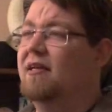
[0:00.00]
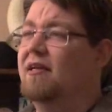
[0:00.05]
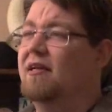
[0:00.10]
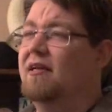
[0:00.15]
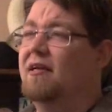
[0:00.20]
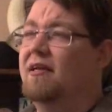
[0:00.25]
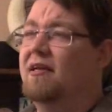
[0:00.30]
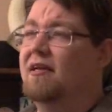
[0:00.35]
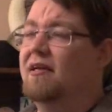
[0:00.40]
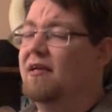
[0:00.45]

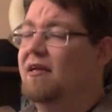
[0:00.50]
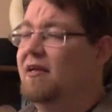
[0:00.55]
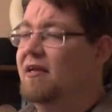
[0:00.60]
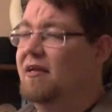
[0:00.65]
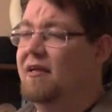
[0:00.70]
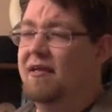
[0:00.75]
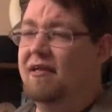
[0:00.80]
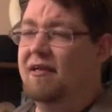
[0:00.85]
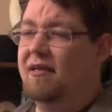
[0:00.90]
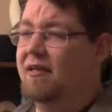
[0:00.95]

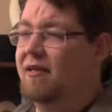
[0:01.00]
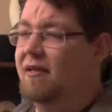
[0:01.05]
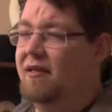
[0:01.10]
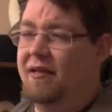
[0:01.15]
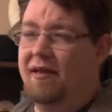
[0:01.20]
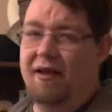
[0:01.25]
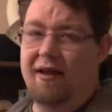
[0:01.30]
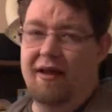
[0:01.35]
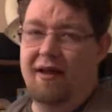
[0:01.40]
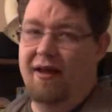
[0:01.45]

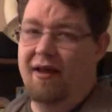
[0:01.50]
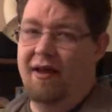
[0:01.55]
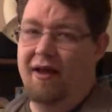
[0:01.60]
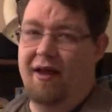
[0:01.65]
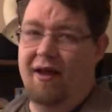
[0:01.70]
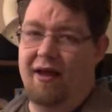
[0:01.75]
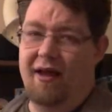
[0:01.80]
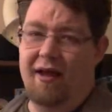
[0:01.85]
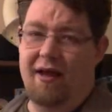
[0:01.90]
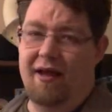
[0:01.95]

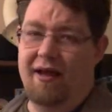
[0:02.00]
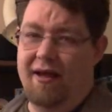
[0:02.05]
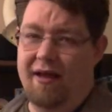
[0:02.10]
No one is speaking in this clip.